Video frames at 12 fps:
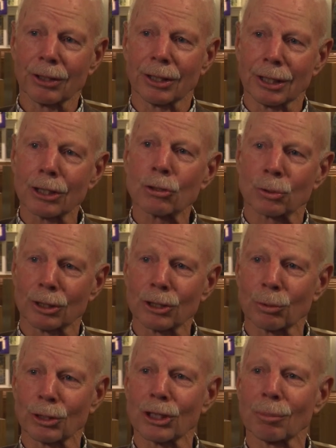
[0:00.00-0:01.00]
the
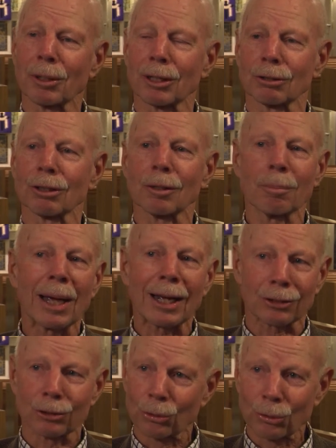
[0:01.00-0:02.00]
entrance, which had been a little
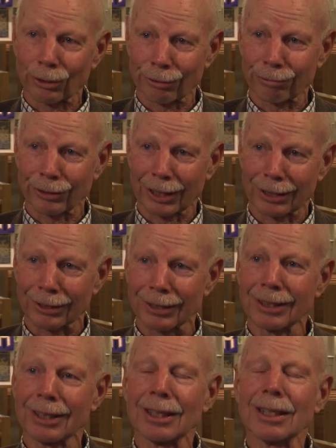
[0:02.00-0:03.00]
back door, frankly,